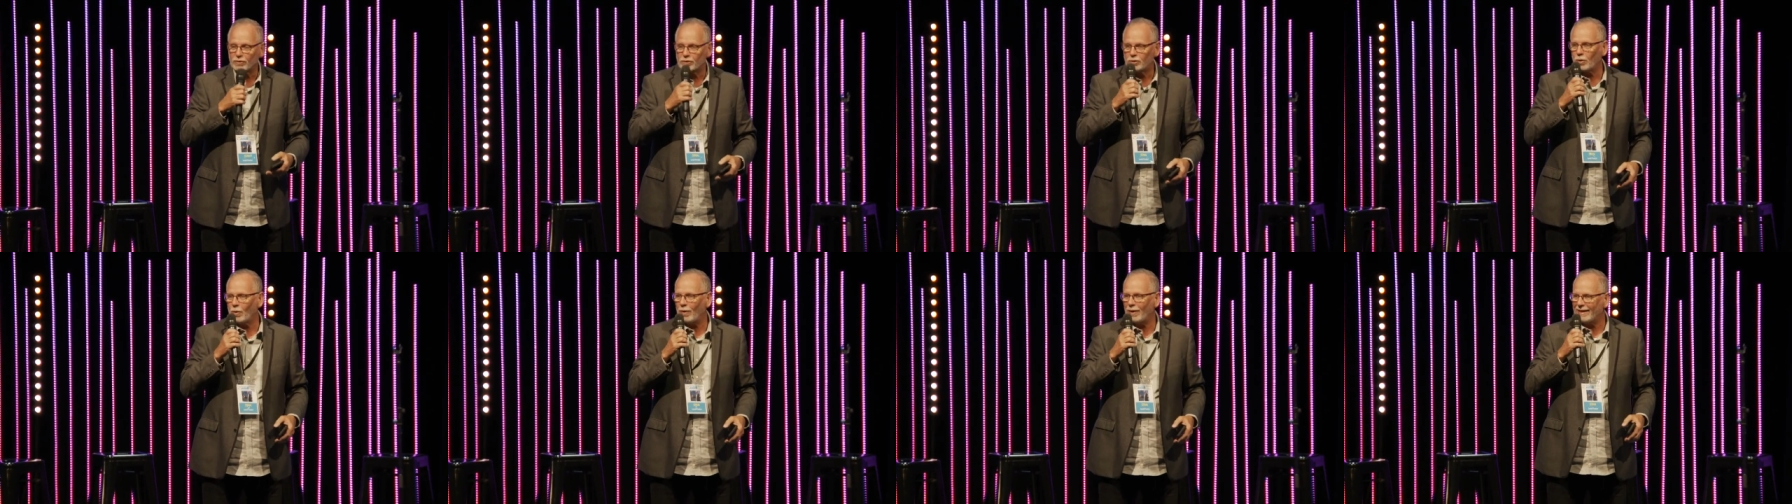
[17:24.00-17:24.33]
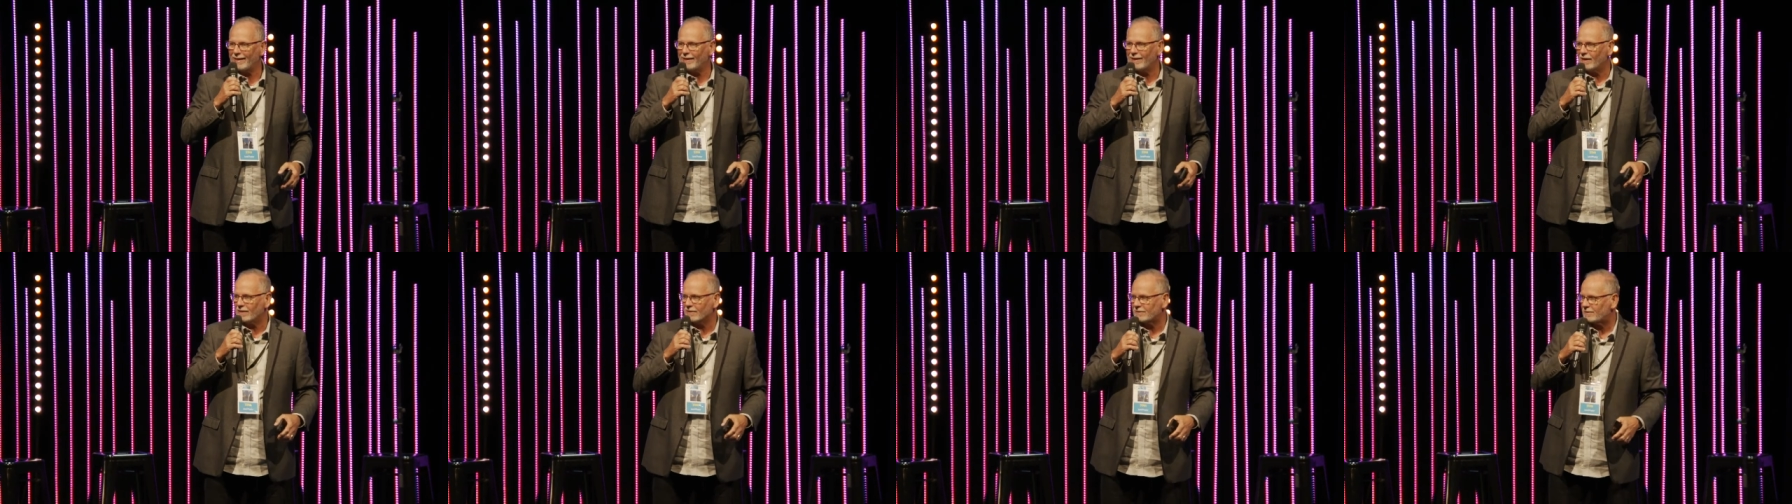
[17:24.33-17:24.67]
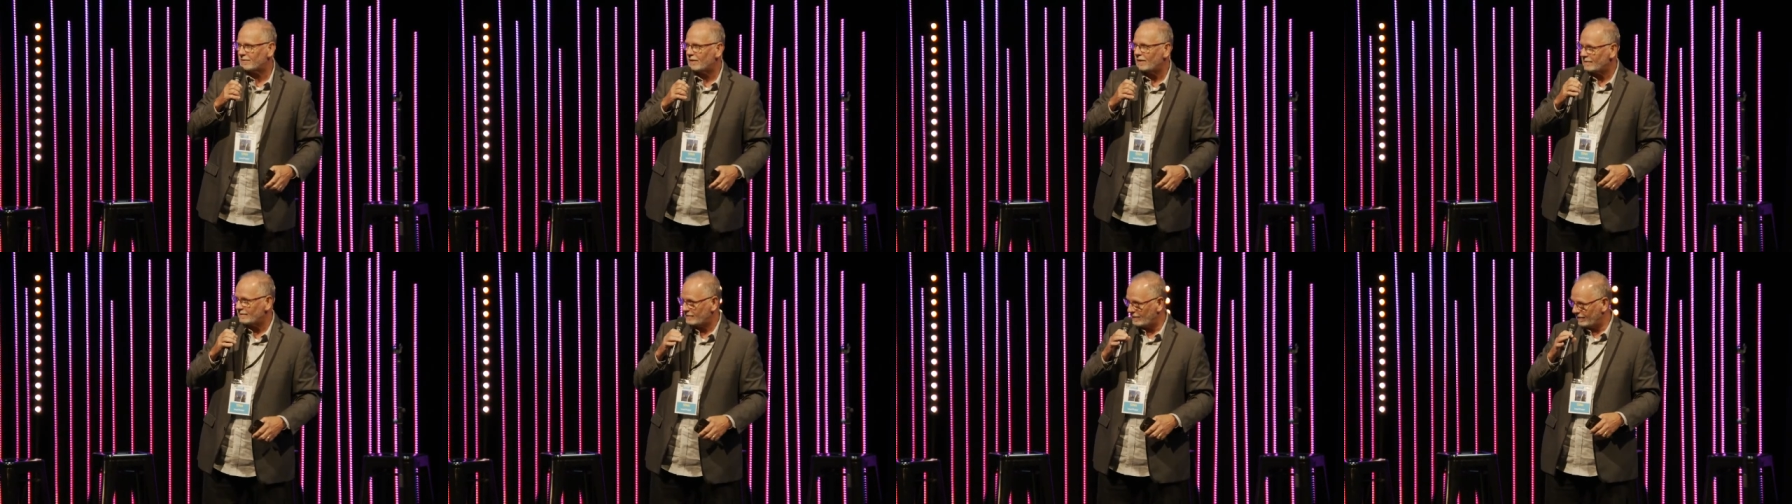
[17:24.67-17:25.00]
for joining
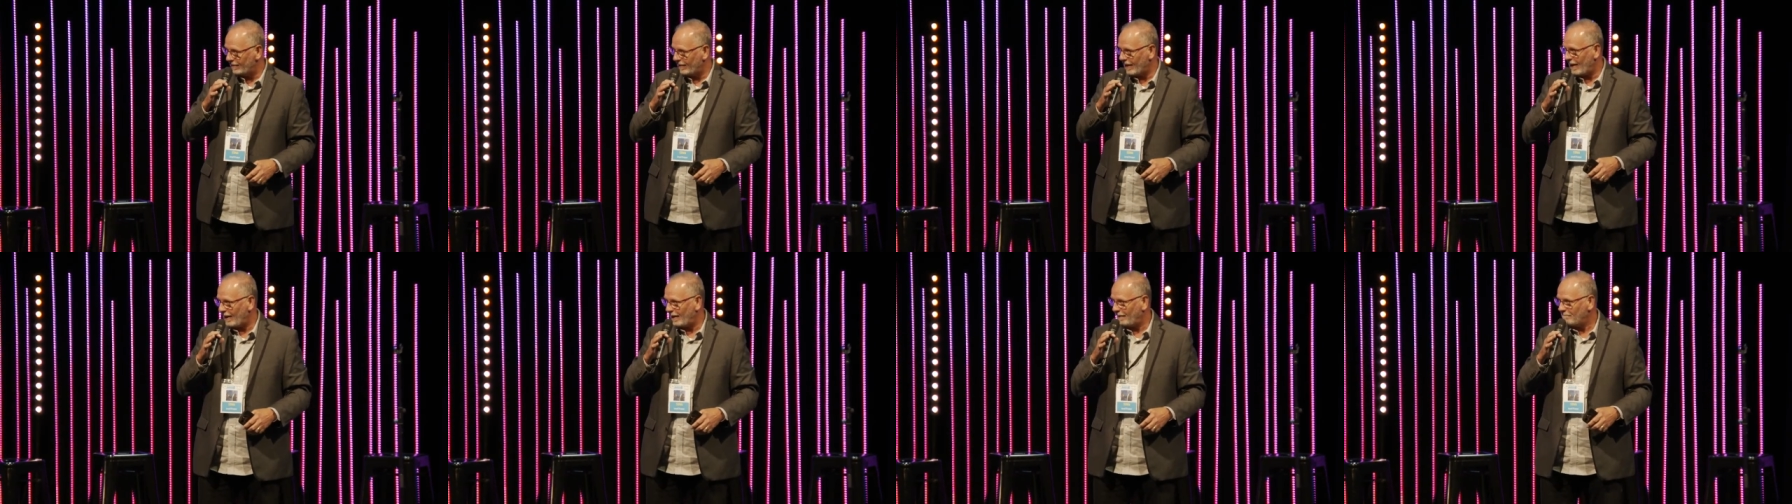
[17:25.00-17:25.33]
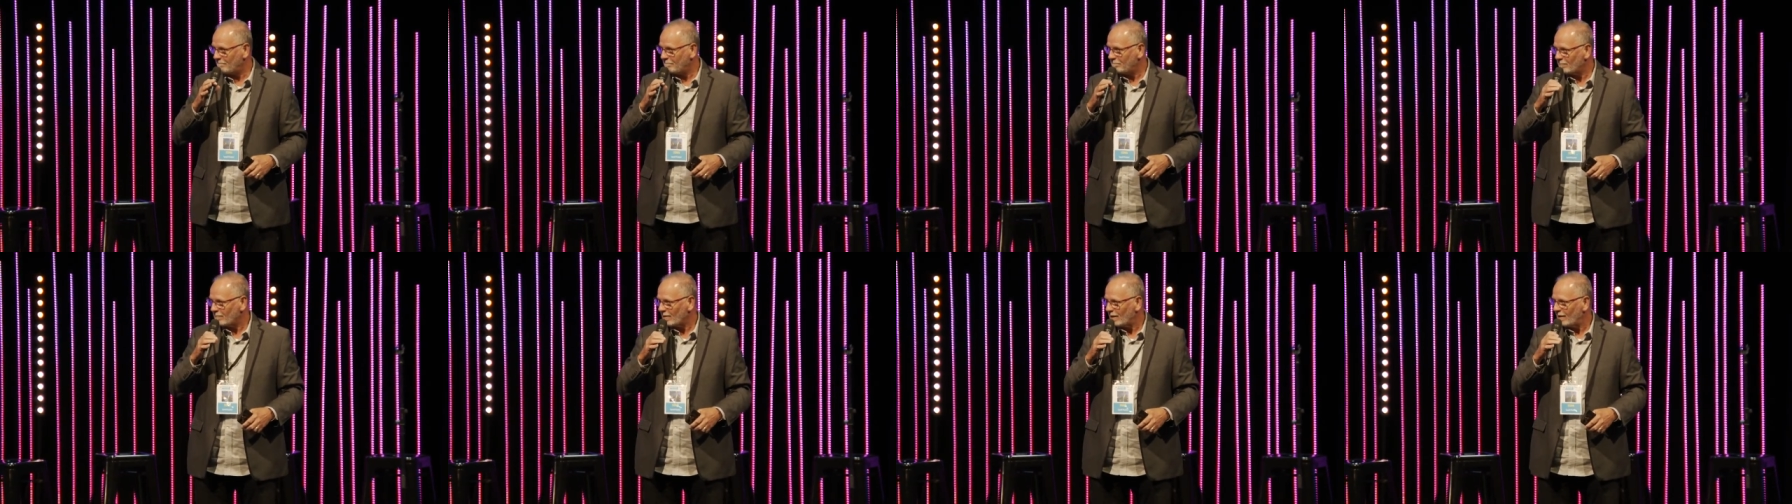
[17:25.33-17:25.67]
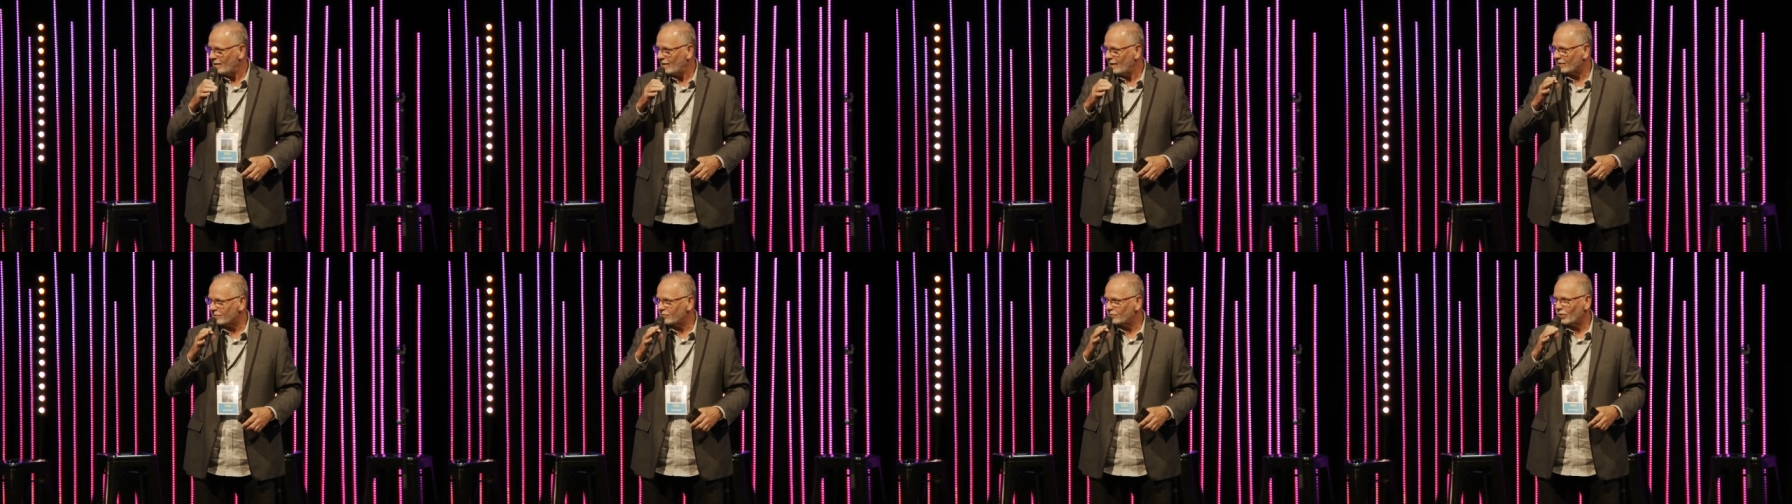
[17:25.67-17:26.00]
us today.
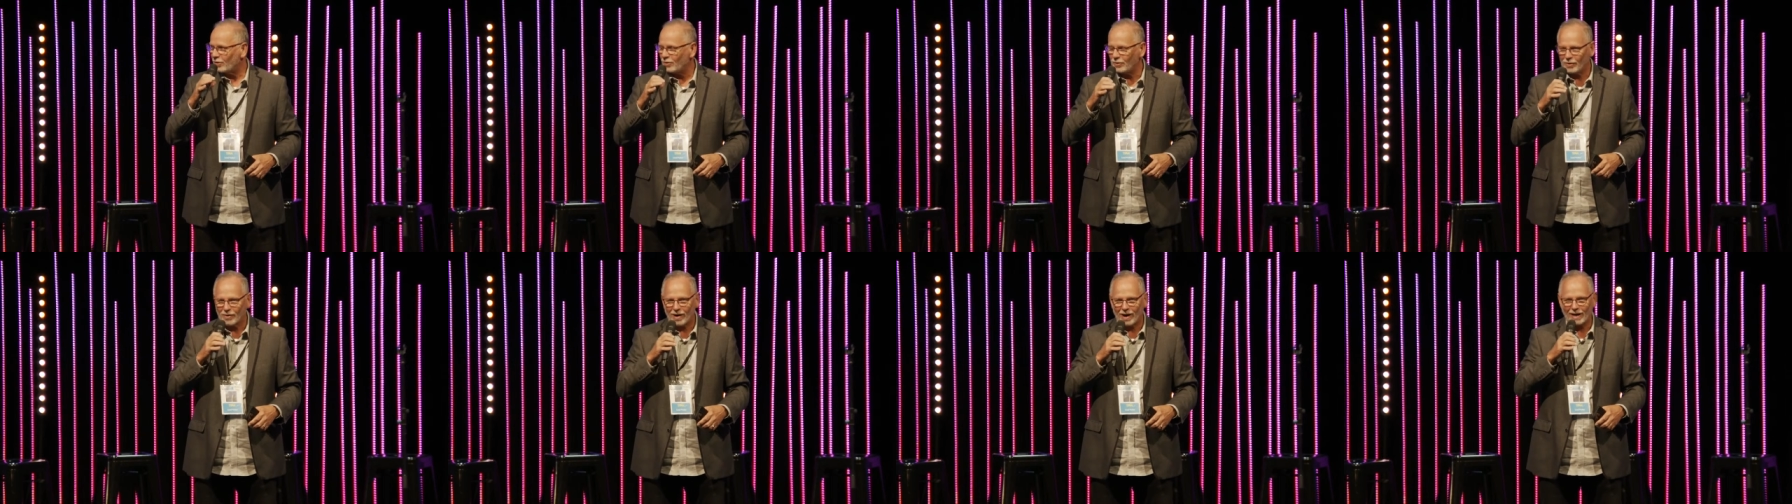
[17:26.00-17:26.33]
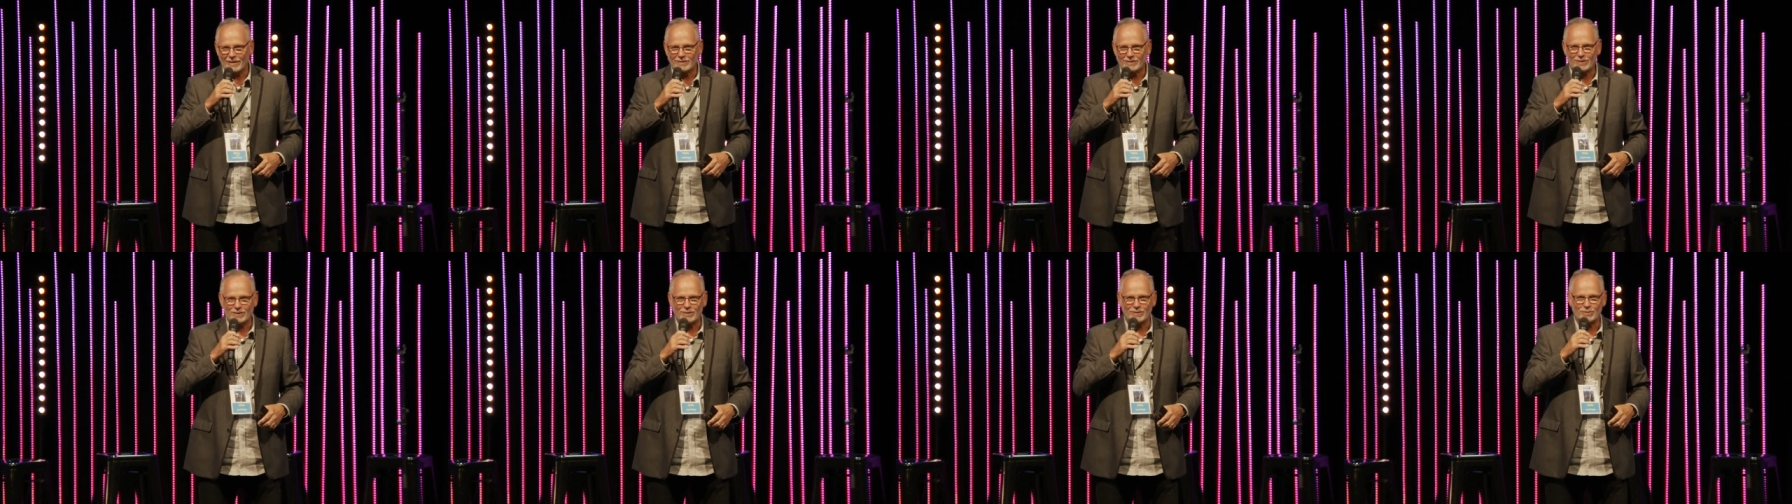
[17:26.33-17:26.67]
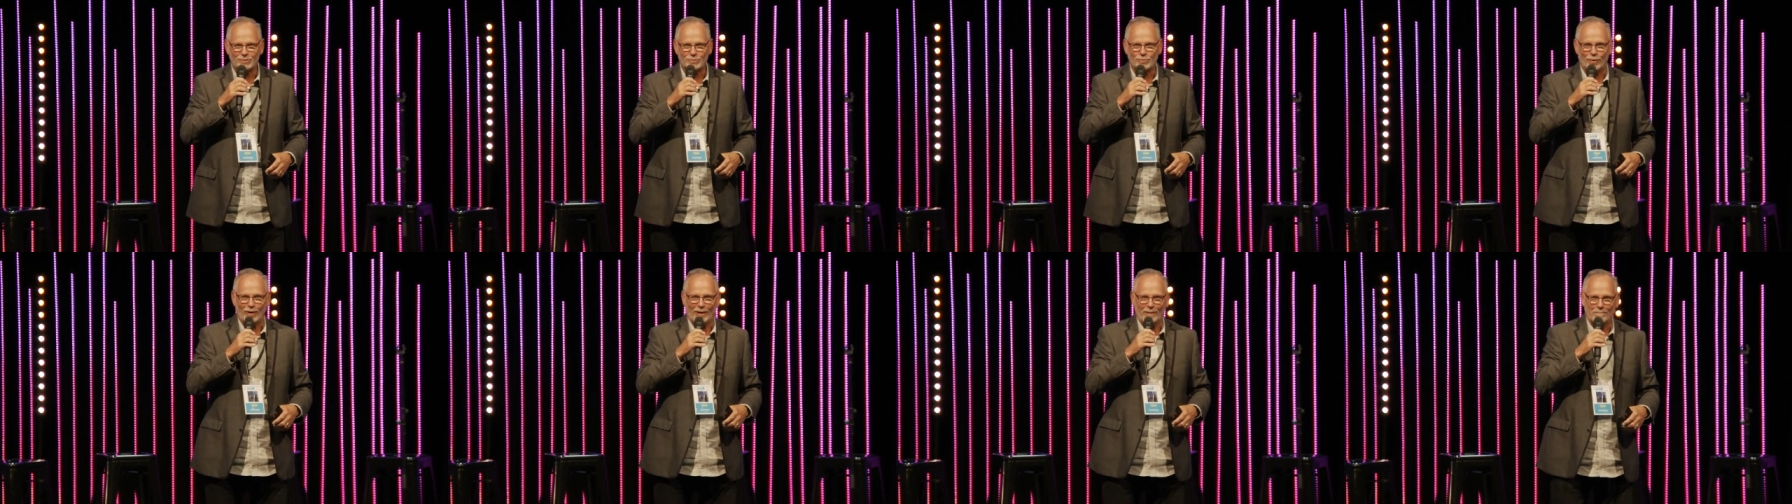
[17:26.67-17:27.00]
Now turn your eyes to the
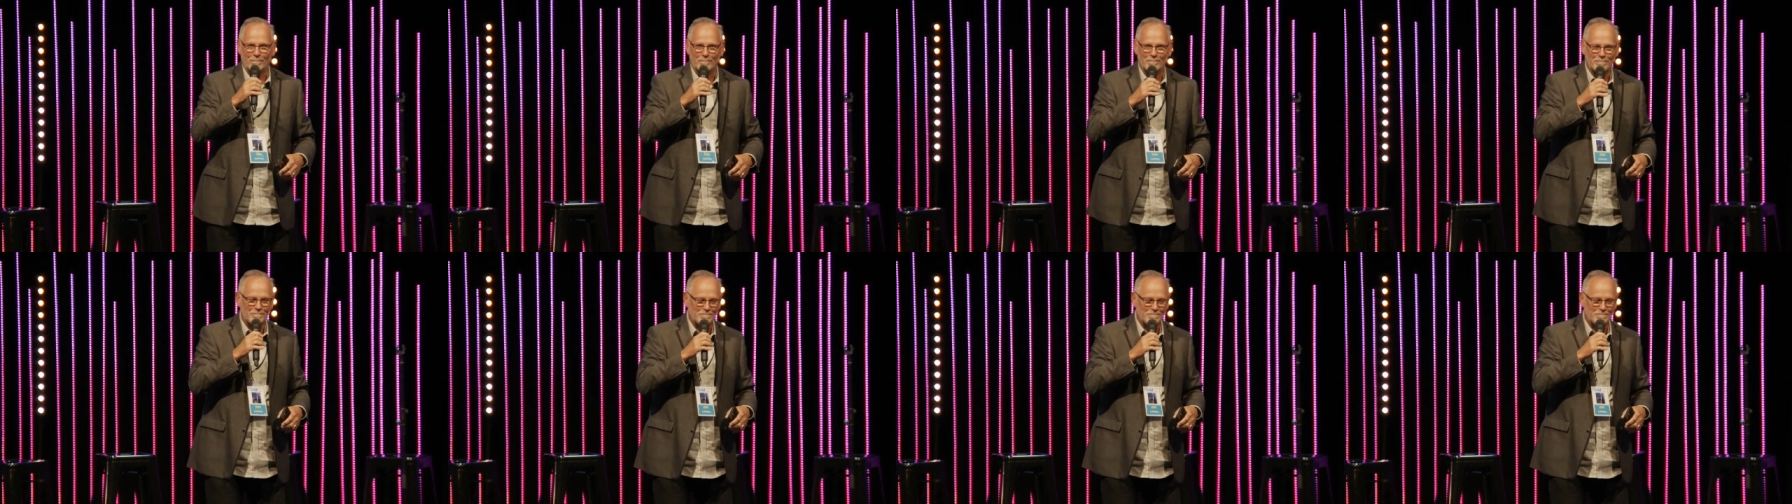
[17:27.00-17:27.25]
screen.